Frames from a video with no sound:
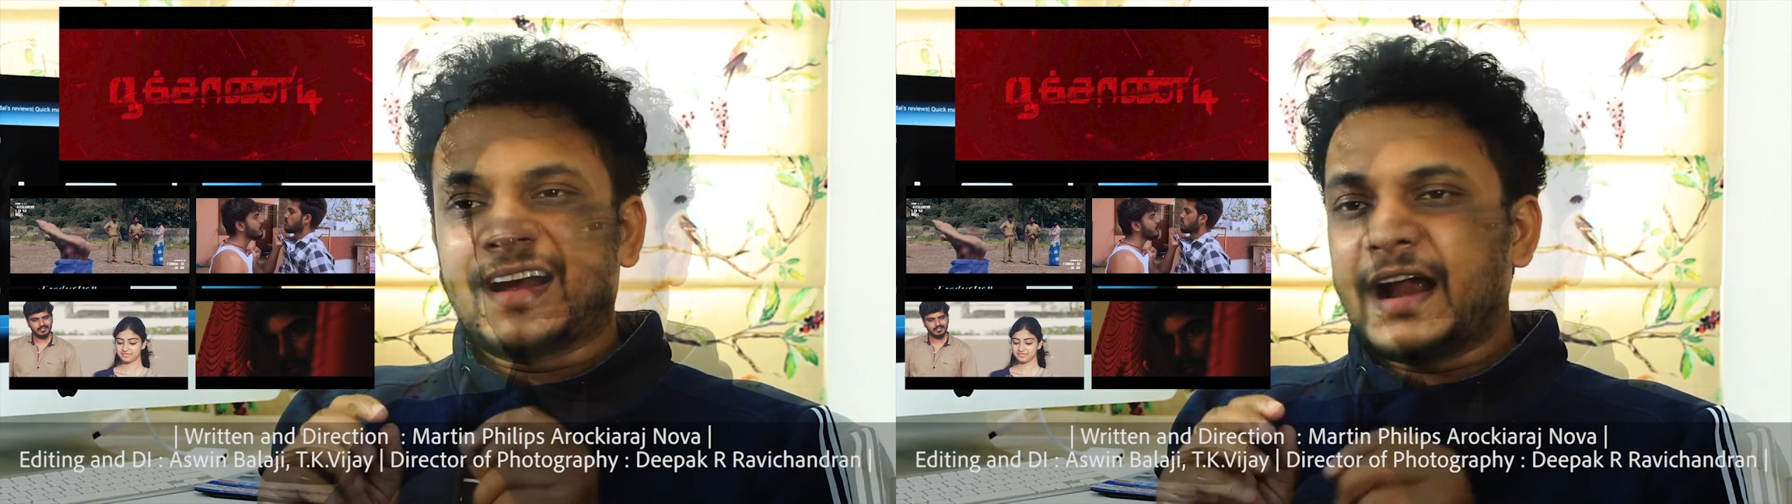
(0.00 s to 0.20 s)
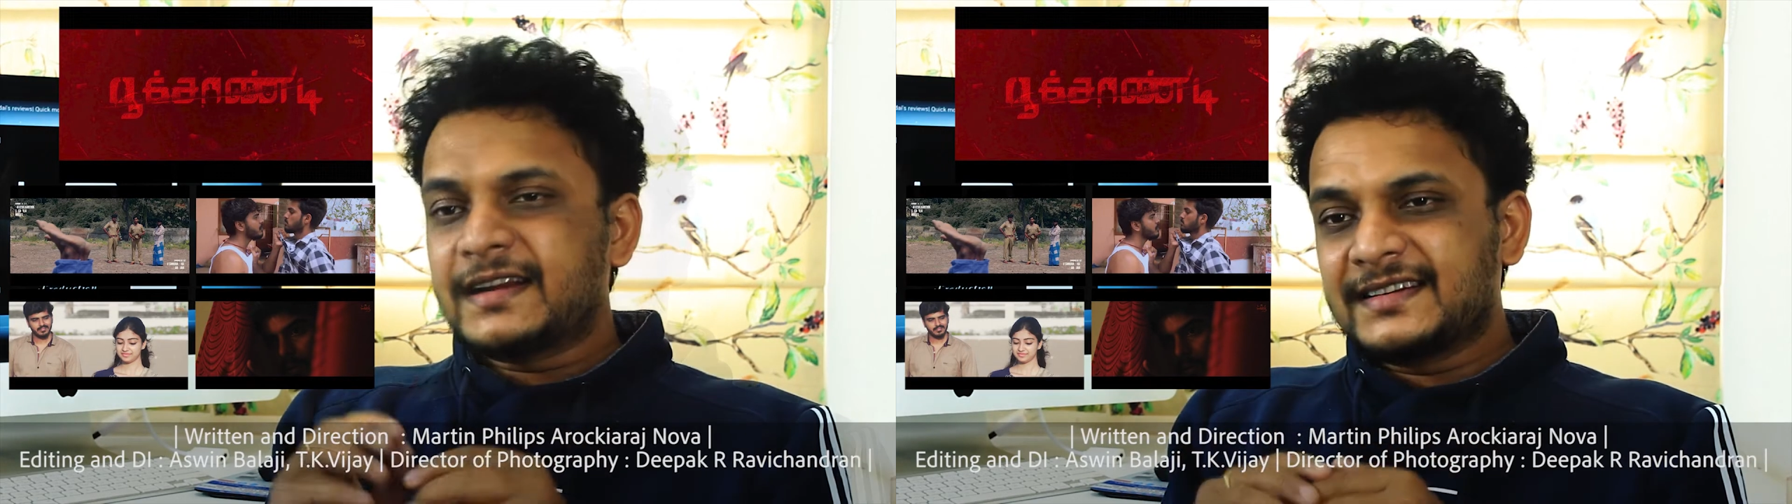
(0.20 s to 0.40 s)

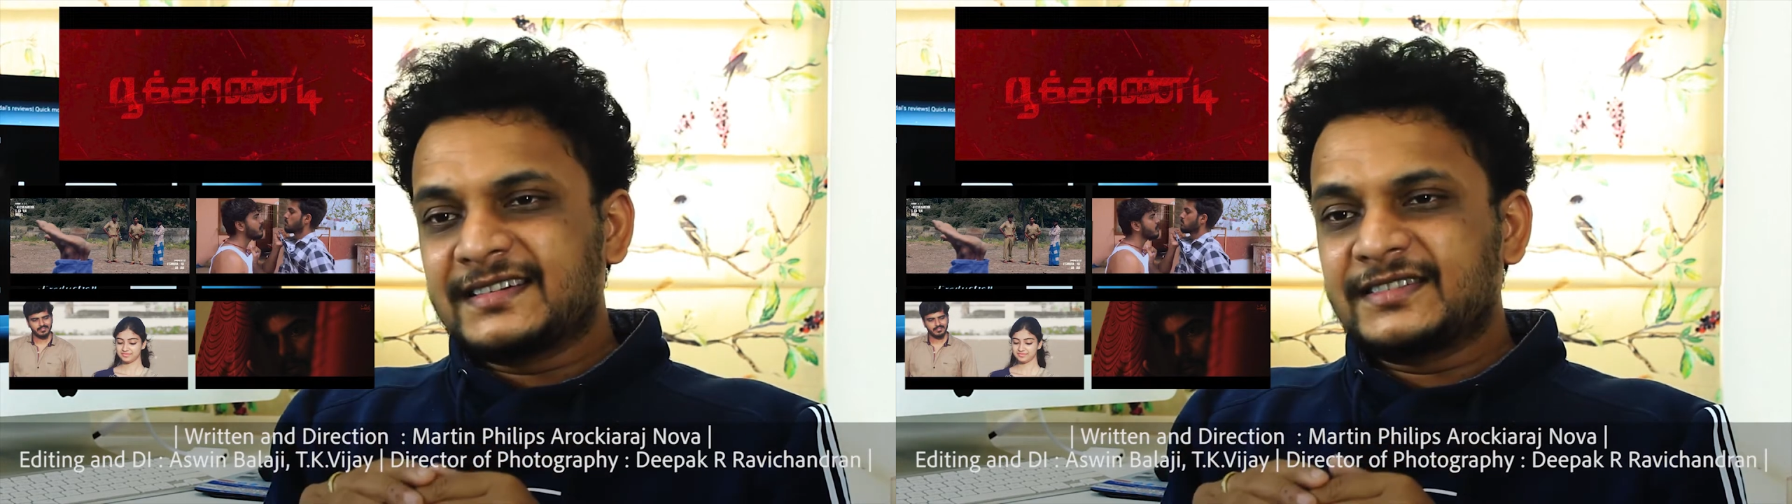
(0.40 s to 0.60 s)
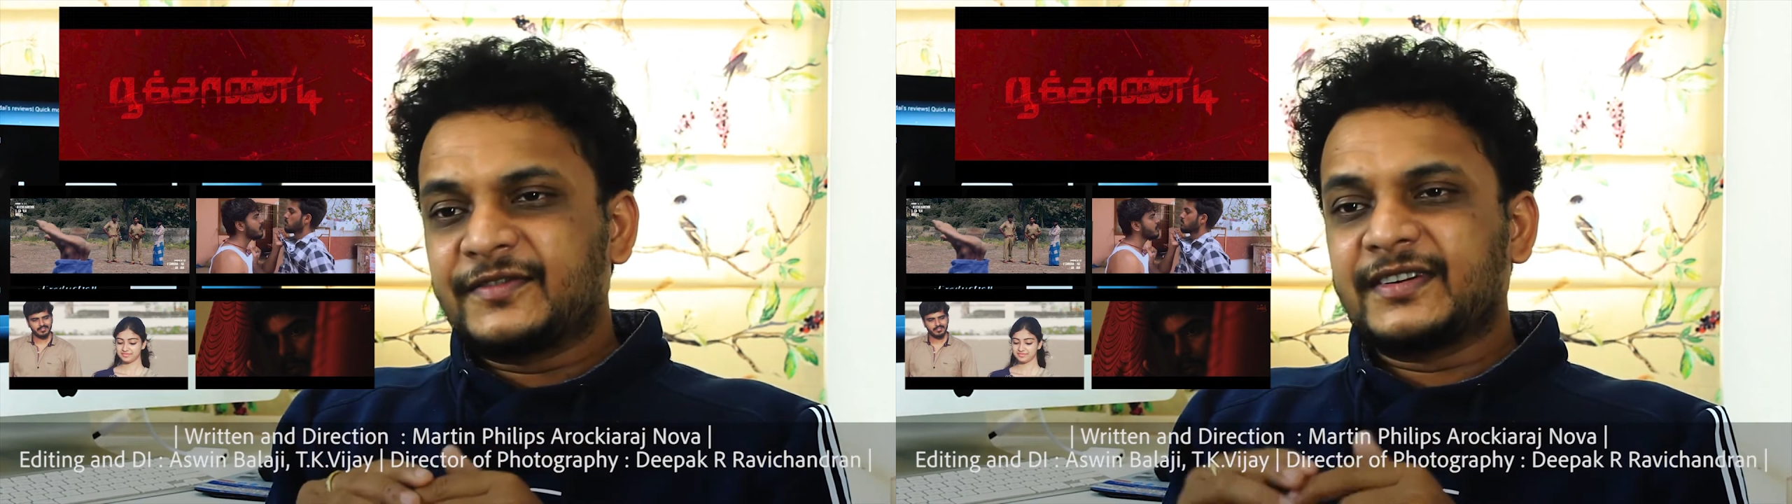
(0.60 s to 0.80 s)
At the
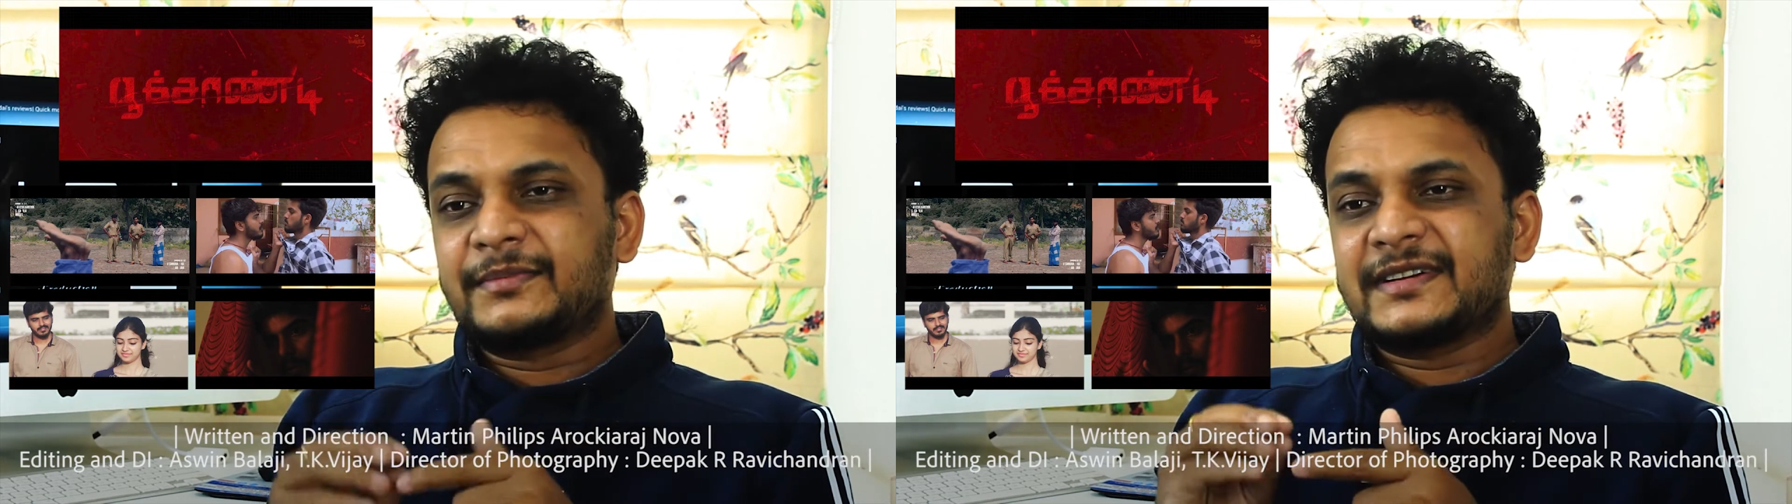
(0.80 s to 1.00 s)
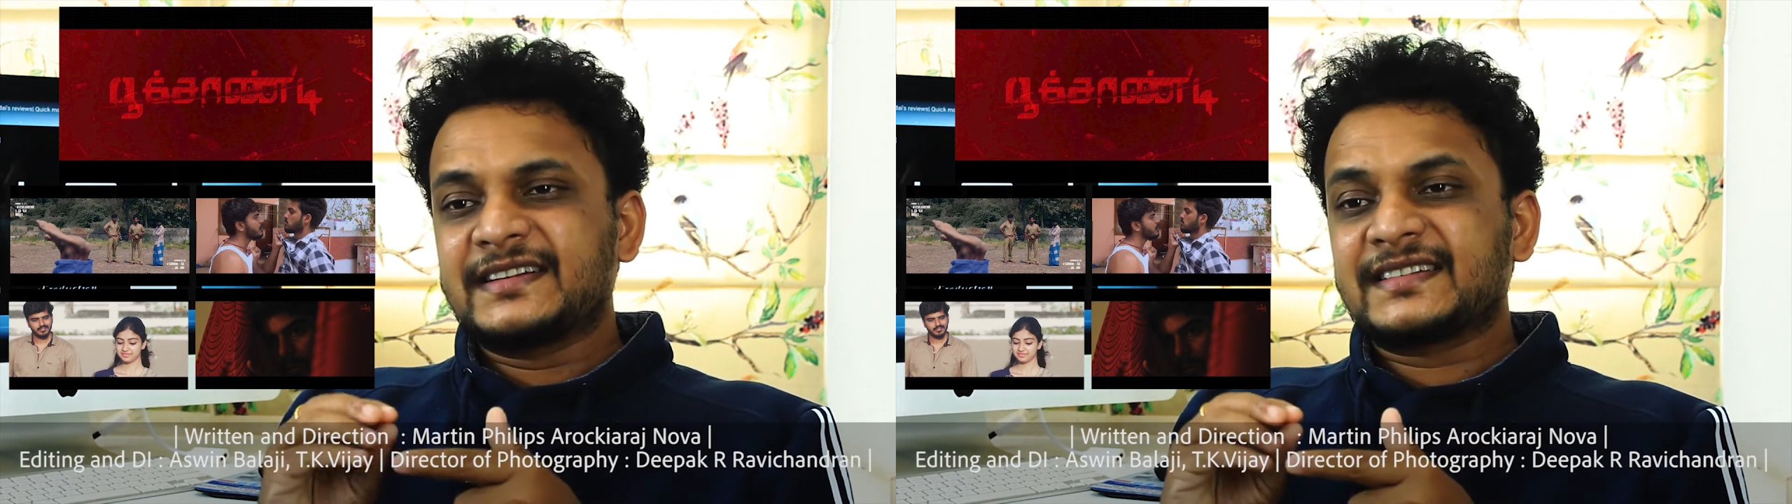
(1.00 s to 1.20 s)
end, the
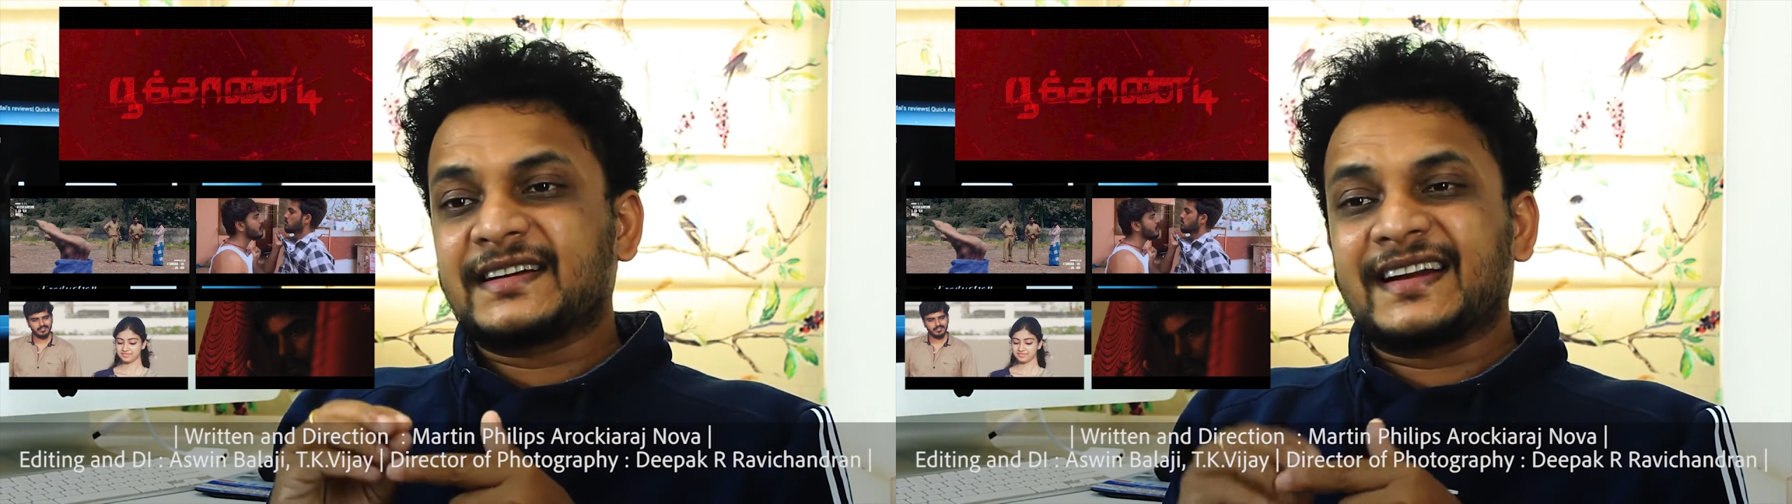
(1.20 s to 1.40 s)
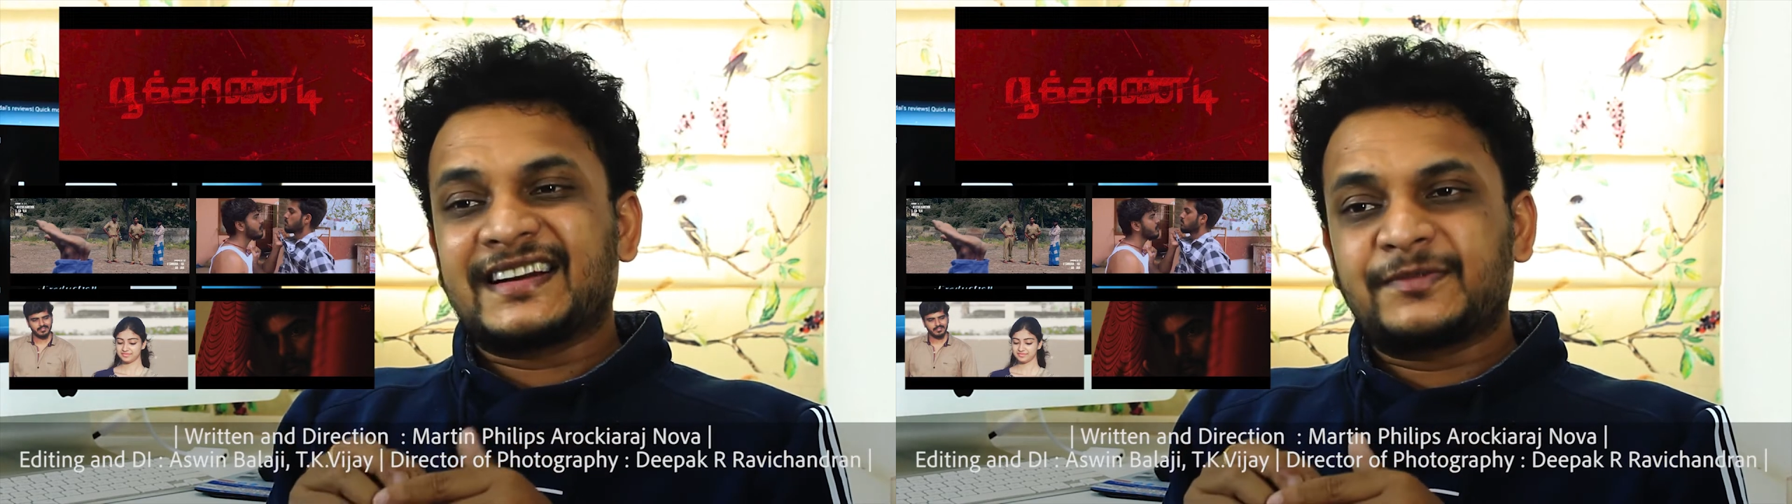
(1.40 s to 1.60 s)
film is a
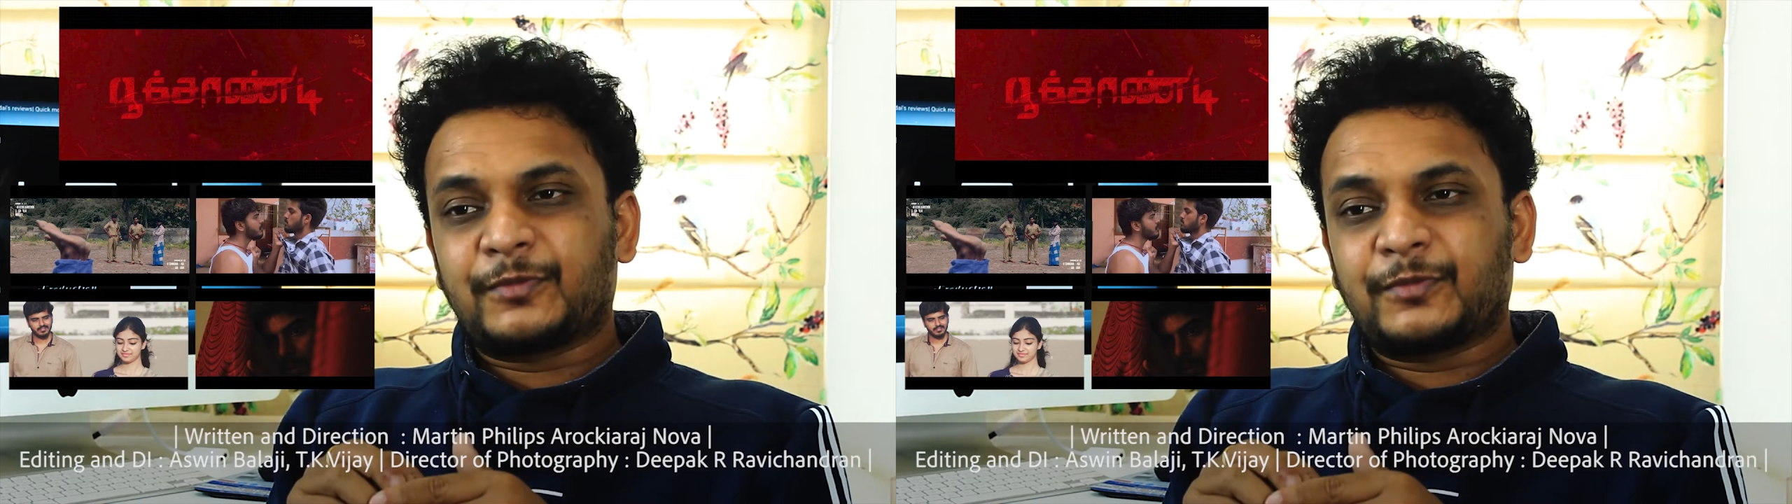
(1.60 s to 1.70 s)
nice